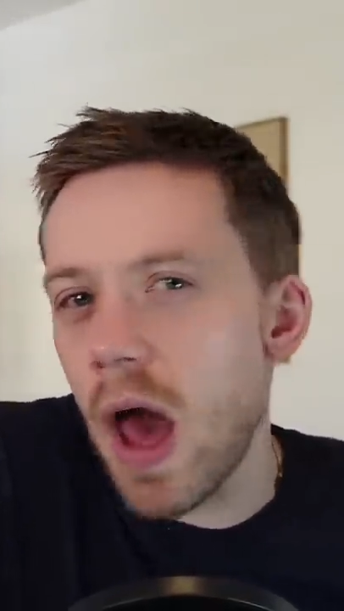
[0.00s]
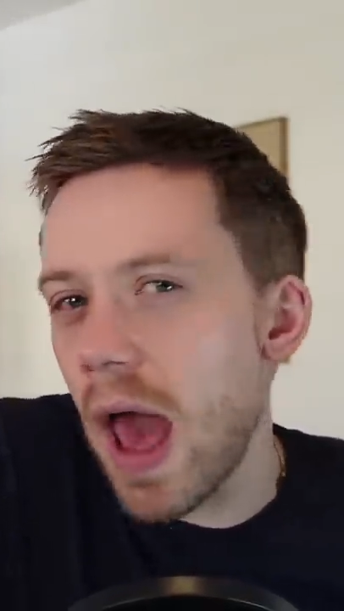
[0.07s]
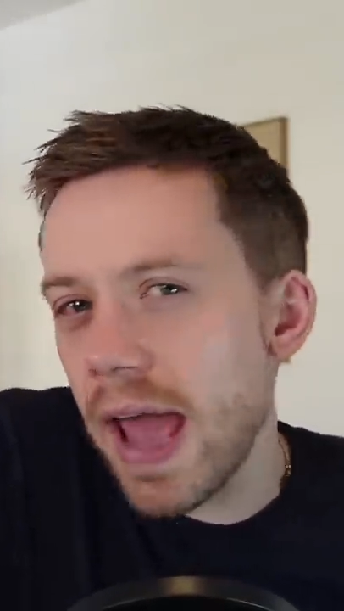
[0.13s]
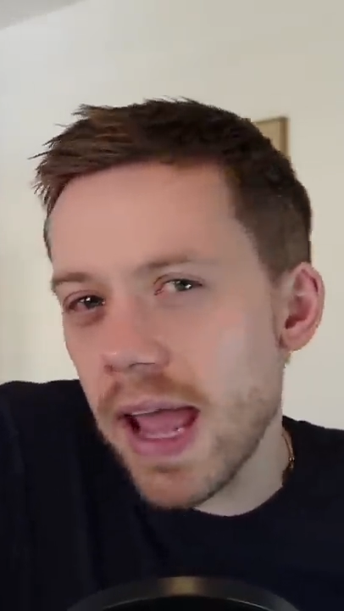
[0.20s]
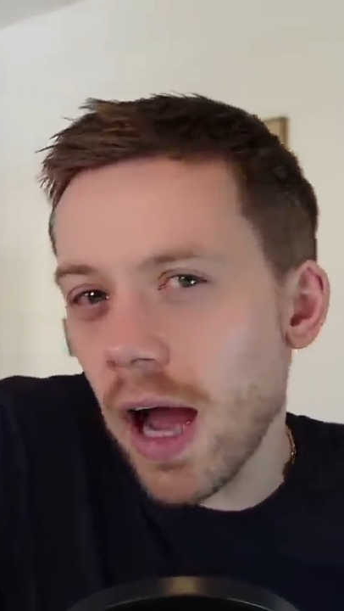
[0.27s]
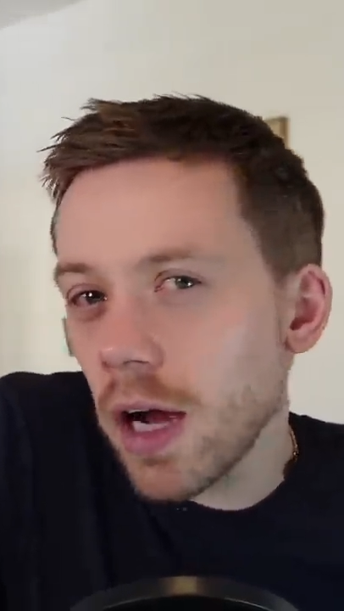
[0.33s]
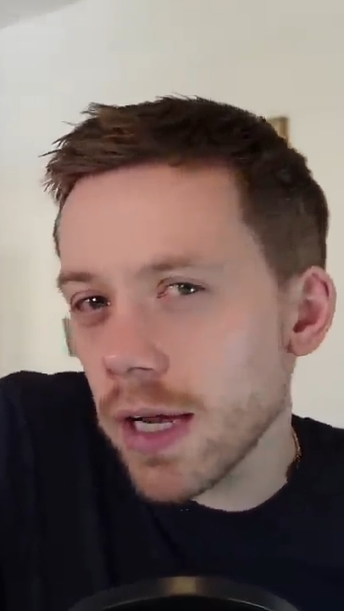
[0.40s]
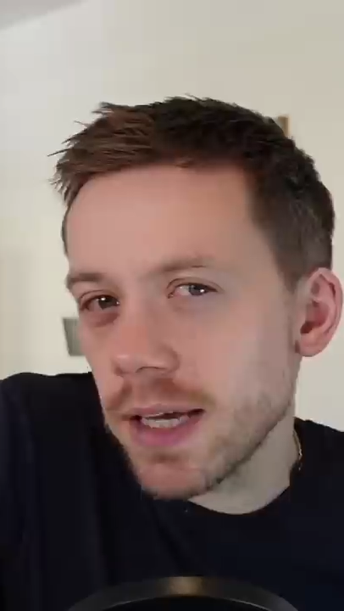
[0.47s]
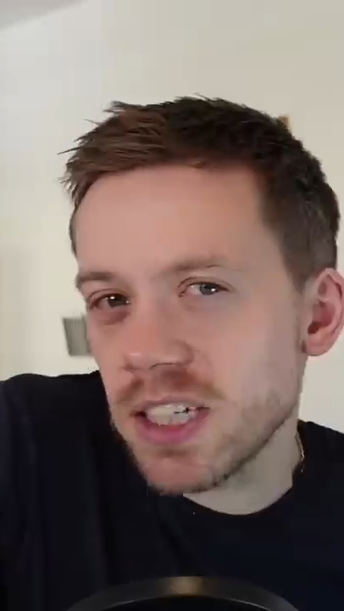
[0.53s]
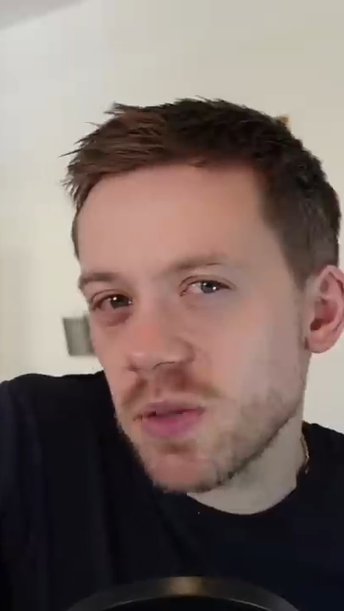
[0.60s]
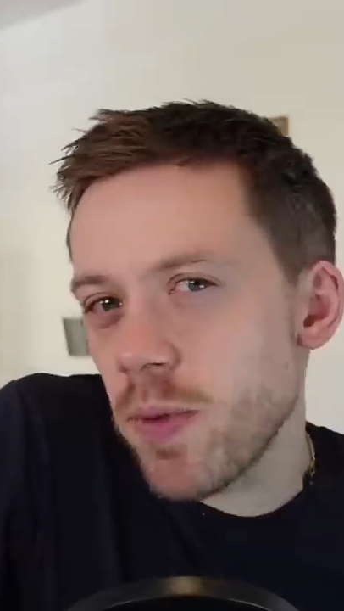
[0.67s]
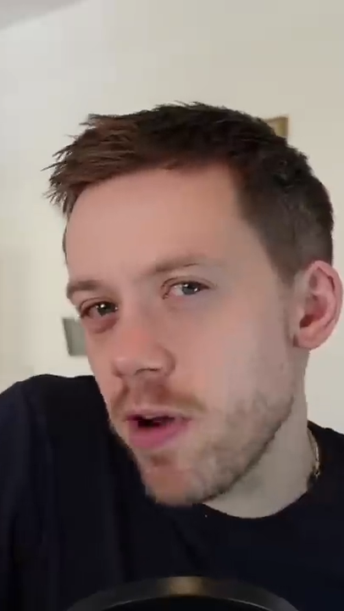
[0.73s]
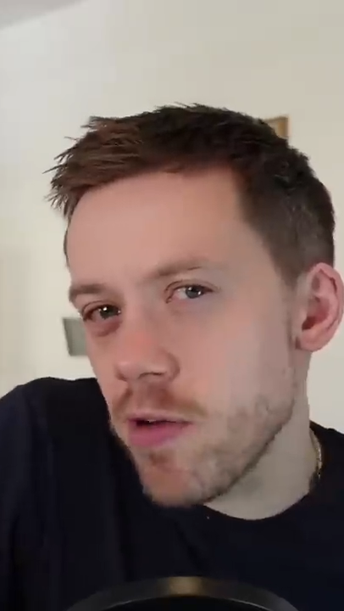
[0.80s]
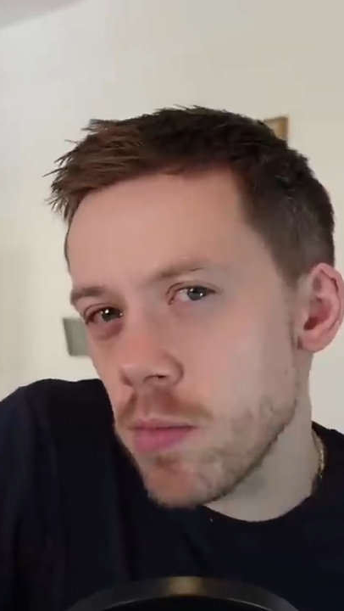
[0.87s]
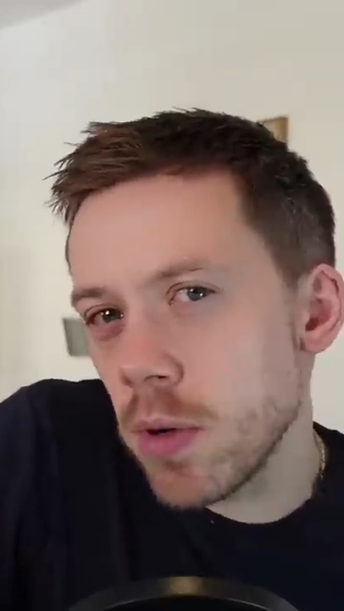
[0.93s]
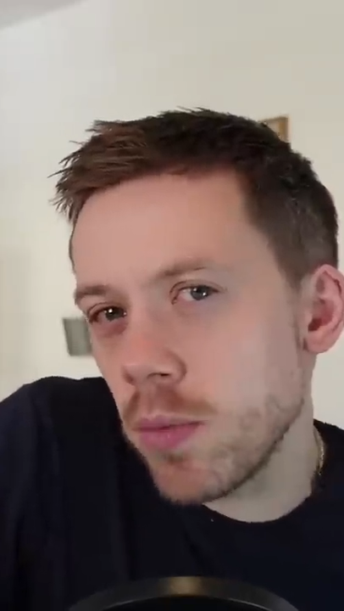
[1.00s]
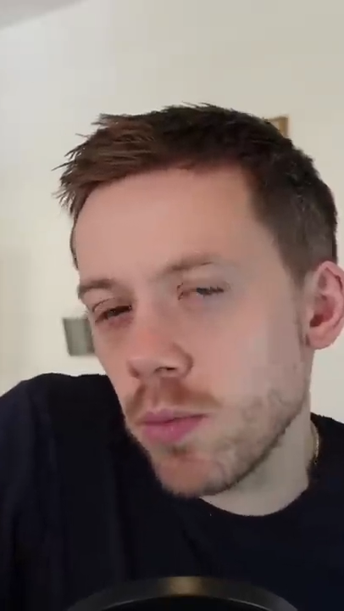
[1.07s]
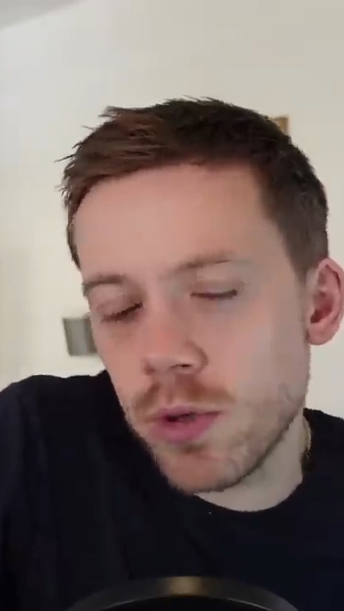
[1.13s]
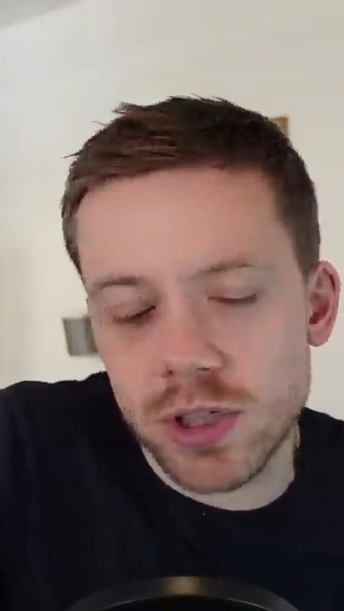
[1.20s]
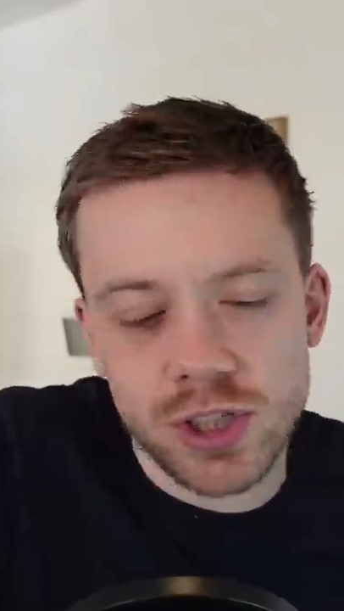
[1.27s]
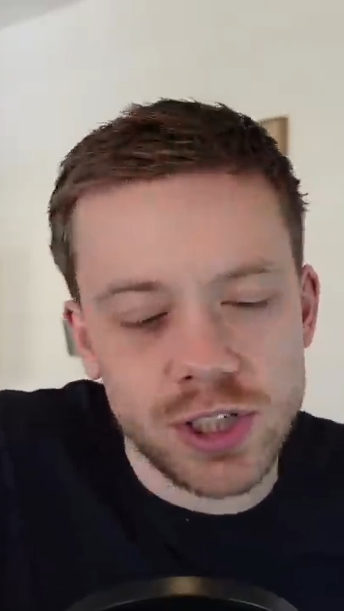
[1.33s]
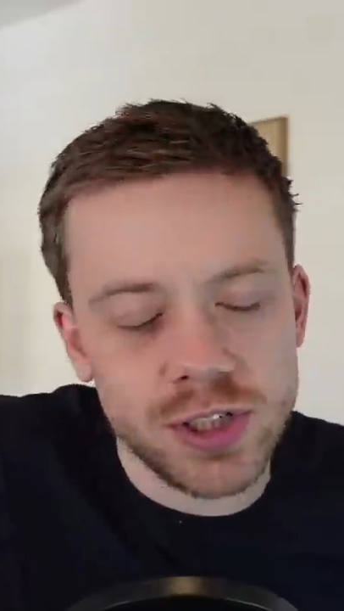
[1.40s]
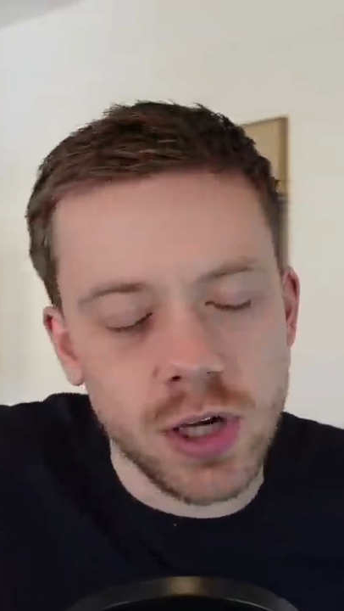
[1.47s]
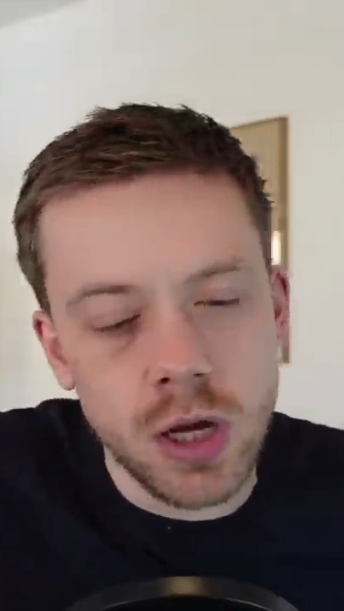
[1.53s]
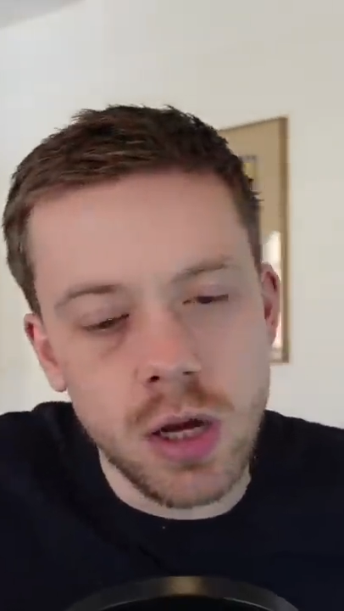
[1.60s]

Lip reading: AI experiment which has